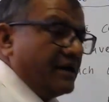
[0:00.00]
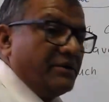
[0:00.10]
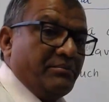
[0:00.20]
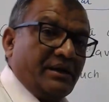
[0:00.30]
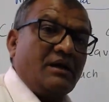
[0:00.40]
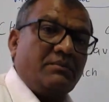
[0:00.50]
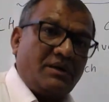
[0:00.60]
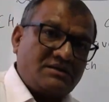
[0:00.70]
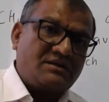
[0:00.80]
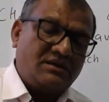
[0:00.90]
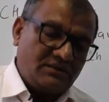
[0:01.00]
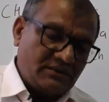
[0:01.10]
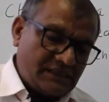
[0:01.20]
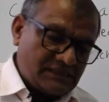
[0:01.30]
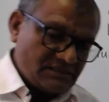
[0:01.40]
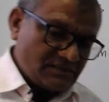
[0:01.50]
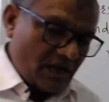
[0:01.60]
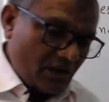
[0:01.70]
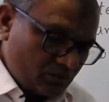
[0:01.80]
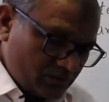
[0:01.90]
megapascal, that is
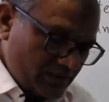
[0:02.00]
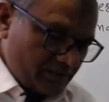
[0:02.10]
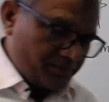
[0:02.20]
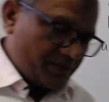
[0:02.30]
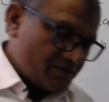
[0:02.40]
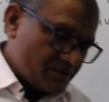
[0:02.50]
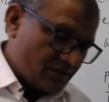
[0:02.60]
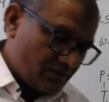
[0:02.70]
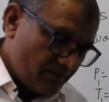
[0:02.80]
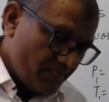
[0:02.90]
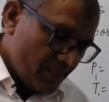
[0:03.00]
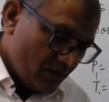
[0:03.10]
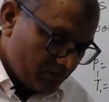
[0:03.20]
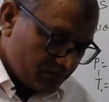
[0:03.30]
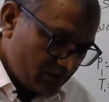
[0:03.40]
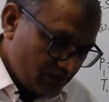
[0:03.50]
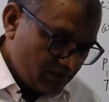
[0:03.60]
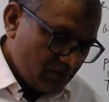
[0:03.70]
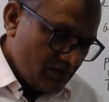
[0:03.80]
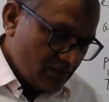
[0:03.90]
the outlet pressure of the,
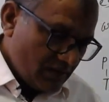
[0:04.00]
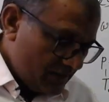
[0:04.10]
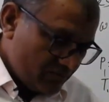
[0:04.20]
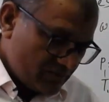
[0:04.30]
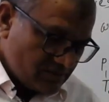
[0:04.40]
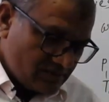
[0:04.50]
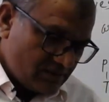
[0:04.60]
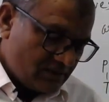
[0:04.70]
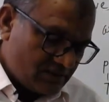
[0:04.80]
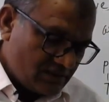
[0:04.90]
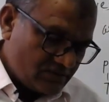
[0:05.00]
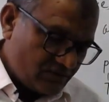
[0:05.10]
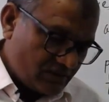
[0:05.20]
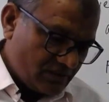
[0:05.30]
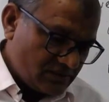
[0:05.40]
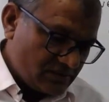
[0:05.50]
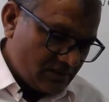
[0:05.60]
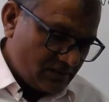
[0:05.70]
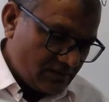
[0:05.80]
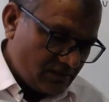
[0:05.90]
I have considered this one is
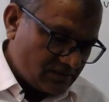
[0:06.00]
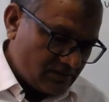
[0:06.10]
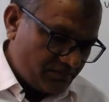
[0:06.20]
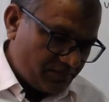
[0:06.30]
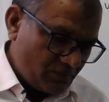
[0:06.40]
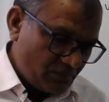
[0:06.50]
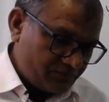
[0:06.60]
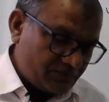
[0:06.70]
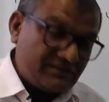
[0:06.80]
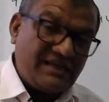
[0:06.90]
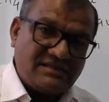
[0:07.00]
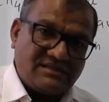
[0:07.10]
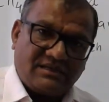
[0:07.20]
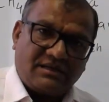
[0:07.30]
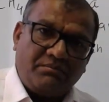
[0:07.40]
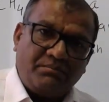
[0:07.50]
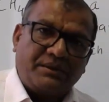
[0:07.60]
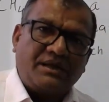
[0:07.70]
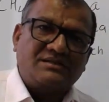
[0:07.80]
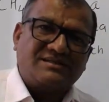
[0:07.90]
a example of CNG,
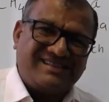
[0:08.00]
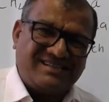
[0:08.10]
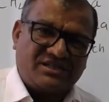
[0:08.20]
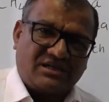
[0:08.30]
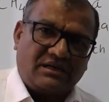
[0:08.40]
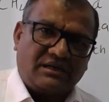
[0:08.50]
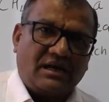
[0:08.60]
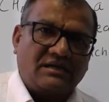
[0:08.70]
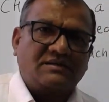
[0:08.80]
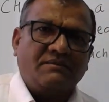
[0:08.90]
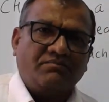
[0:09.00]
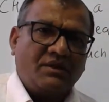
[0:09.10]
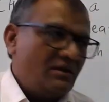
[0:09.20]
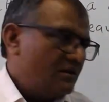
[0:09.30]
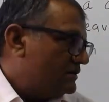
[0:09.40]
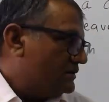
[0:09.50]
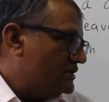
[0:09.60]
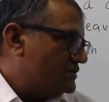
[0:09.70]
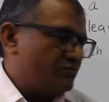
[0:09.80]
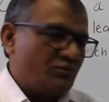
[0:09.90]
compressed natural gas.
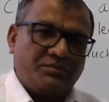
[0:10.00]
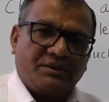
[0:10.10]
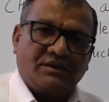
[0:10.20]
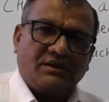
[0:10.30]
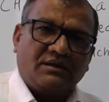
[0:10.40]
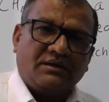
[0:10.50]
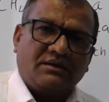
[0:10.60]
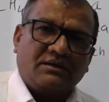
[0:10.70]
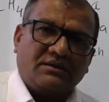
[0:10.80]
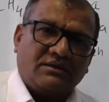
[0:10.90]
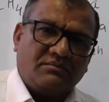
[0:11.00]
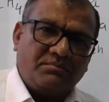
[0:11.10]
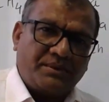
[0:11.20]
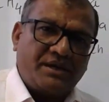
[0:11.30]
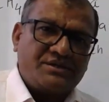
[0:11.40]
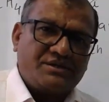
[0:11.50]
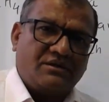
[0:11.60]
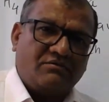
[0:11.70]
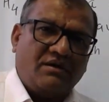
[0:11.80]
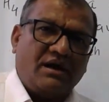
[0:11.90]
This would be the
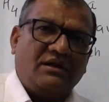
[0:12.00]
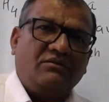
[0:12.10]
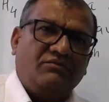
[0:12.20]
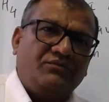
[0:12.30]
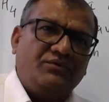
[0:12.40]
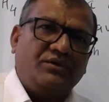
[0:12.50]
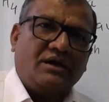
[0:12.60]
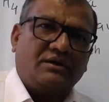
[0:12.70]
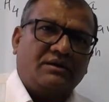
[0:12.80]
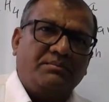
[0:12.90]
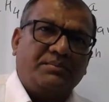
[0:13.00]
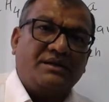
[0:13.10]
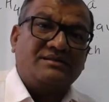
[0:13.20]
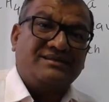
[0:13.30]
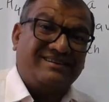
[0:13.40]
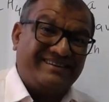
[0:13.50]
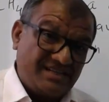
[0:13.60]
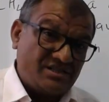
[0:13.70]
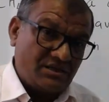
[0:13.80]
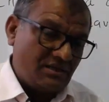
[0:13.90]
pressure while we are compressing
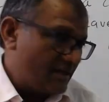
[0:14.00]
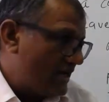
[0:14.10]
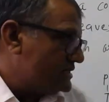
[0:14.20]
natural gas.